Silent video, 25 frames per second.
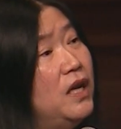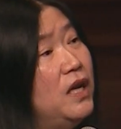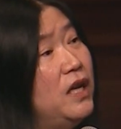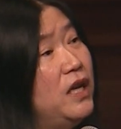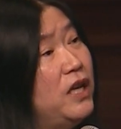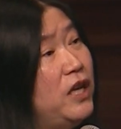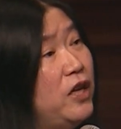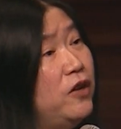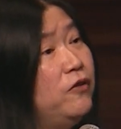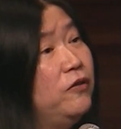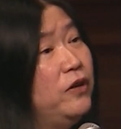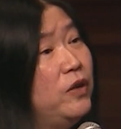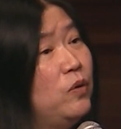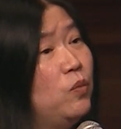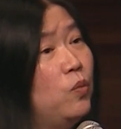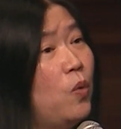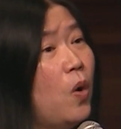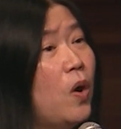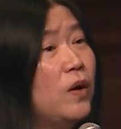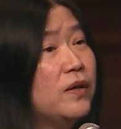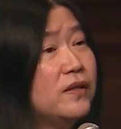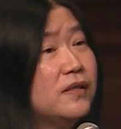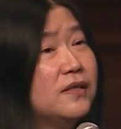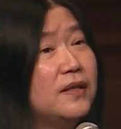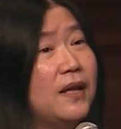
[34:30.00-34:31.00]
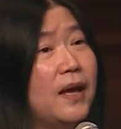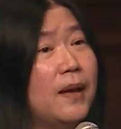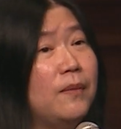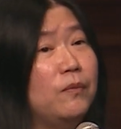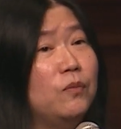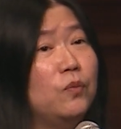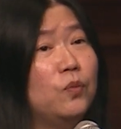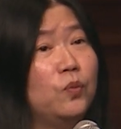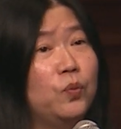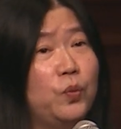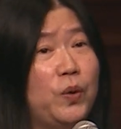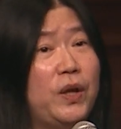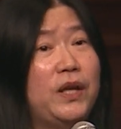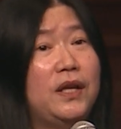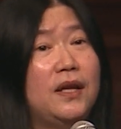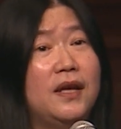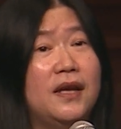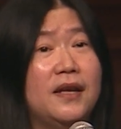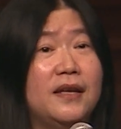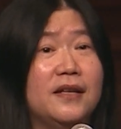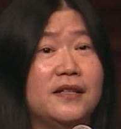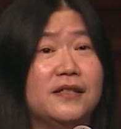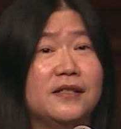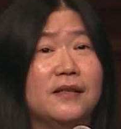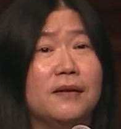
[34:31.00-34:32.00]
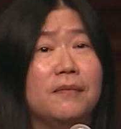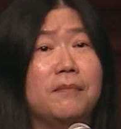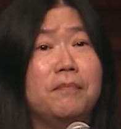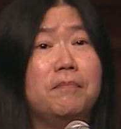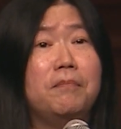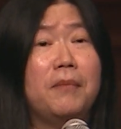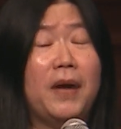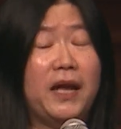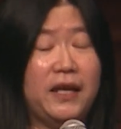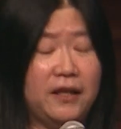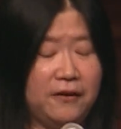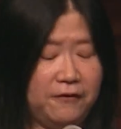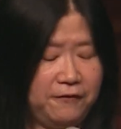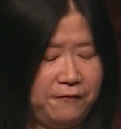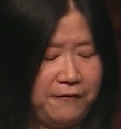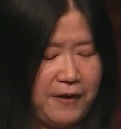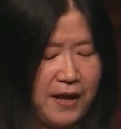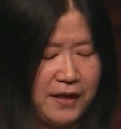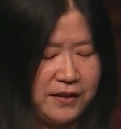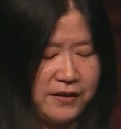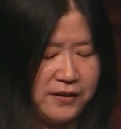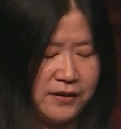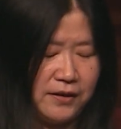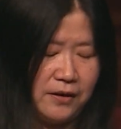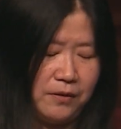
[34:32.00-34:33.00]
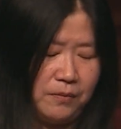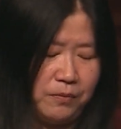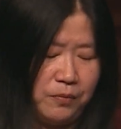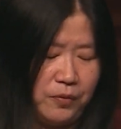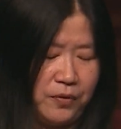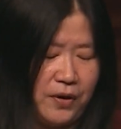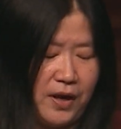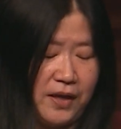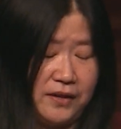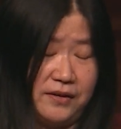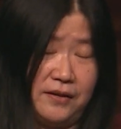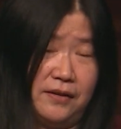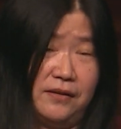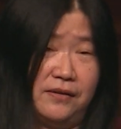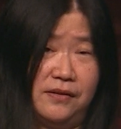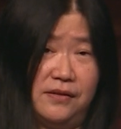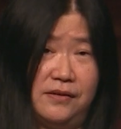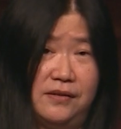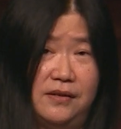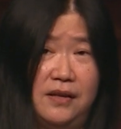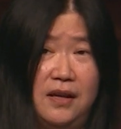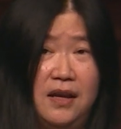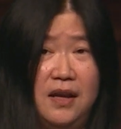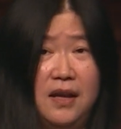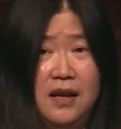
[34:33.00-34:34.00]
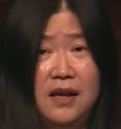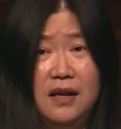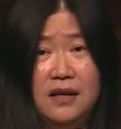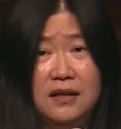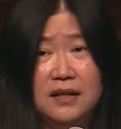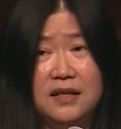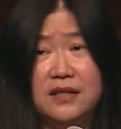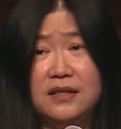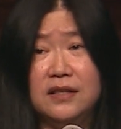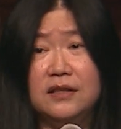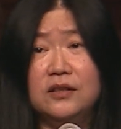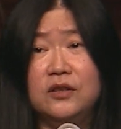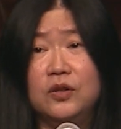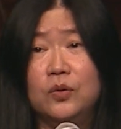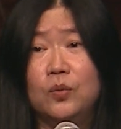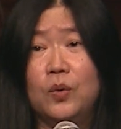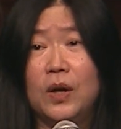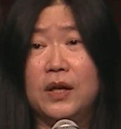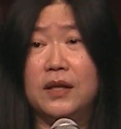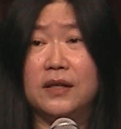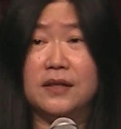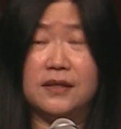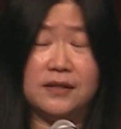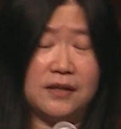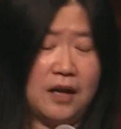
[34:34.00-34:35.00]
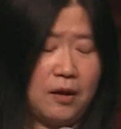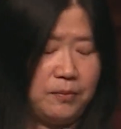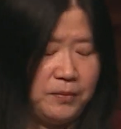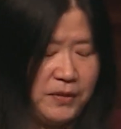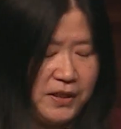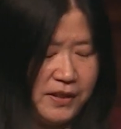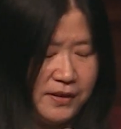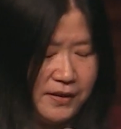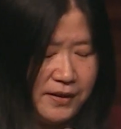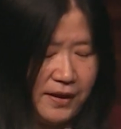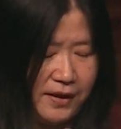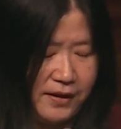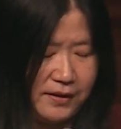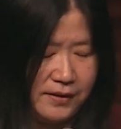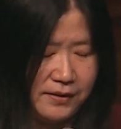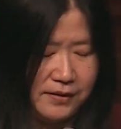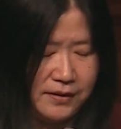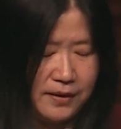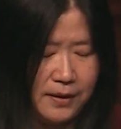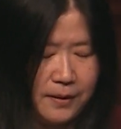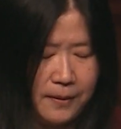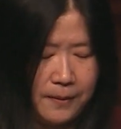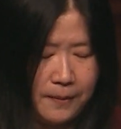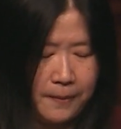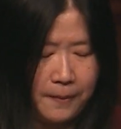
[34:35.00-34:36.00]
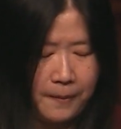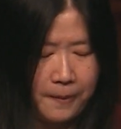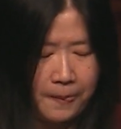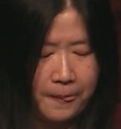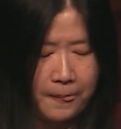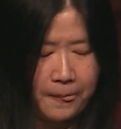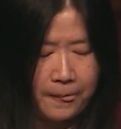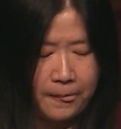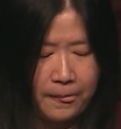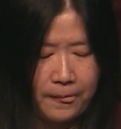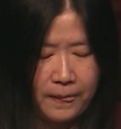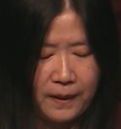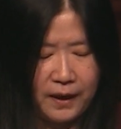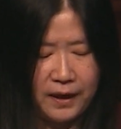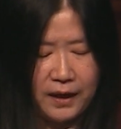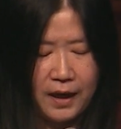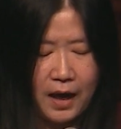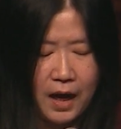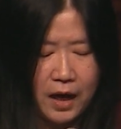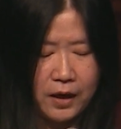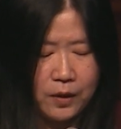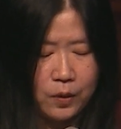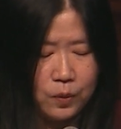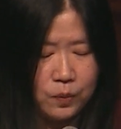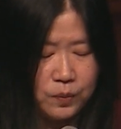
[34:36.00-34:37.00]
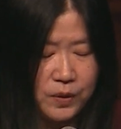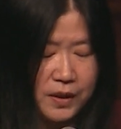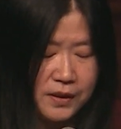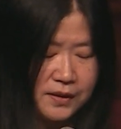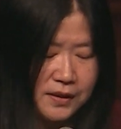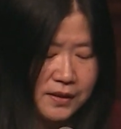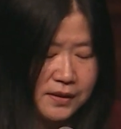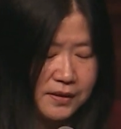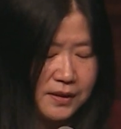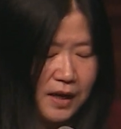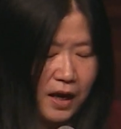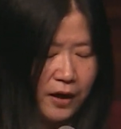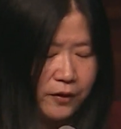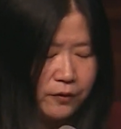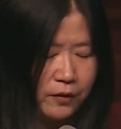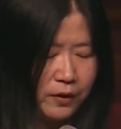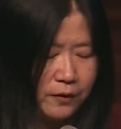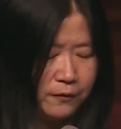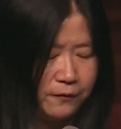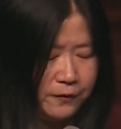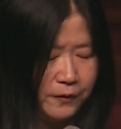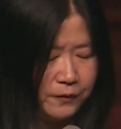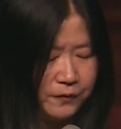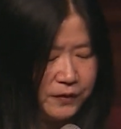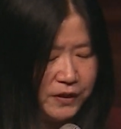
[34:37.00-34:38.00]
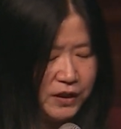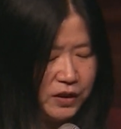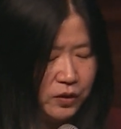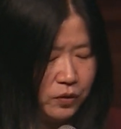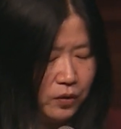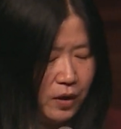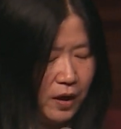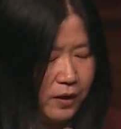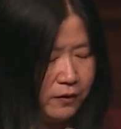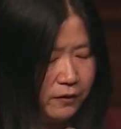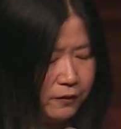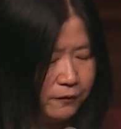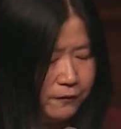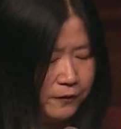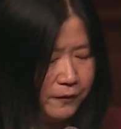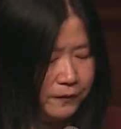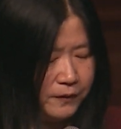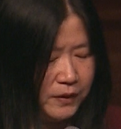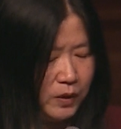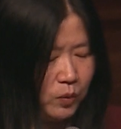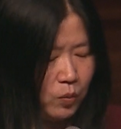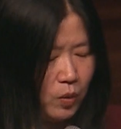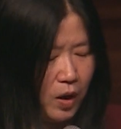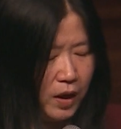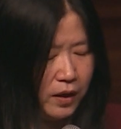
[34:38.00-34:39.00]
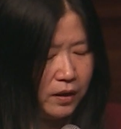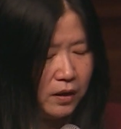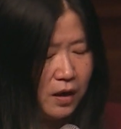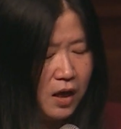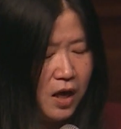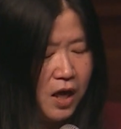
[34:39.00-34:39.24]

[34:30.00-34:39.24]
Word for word: He rewards them with his manifest presence. Listen to what the psalmist says in verses 150 to 151.